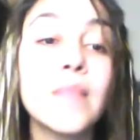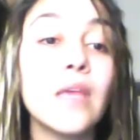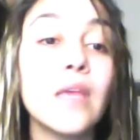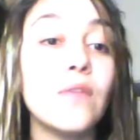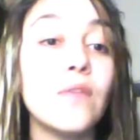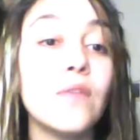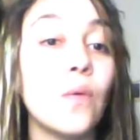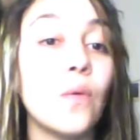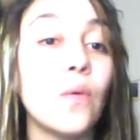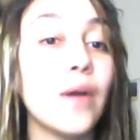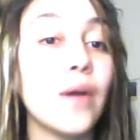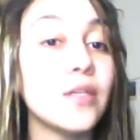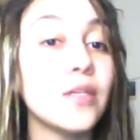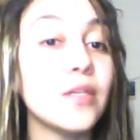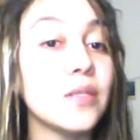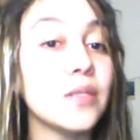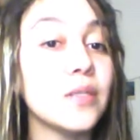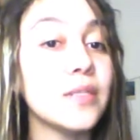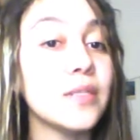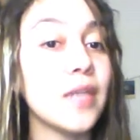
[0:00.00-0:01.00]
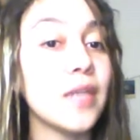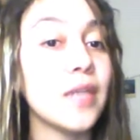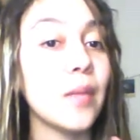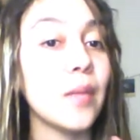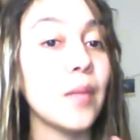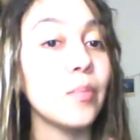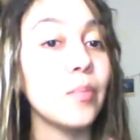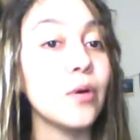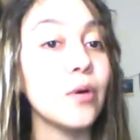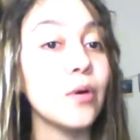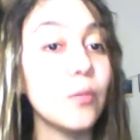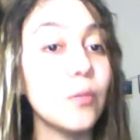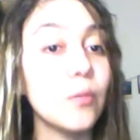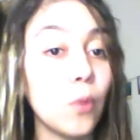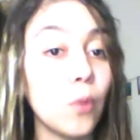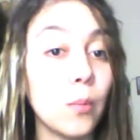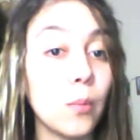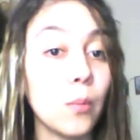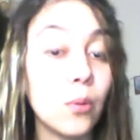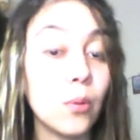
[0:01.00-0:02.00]
If you want it to stay put
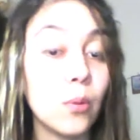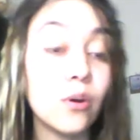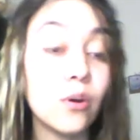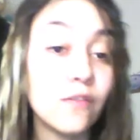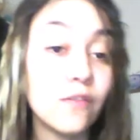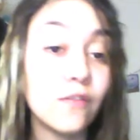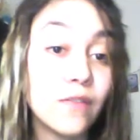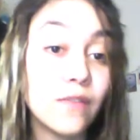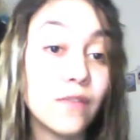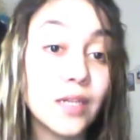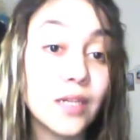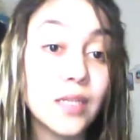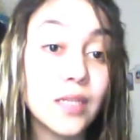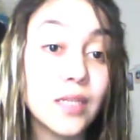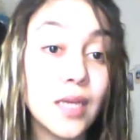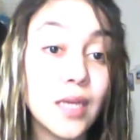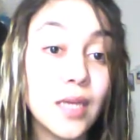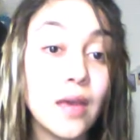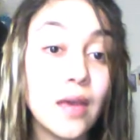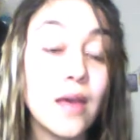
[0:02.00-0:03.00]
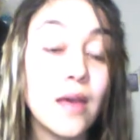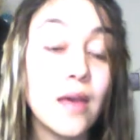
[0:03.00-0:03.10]
more perfectly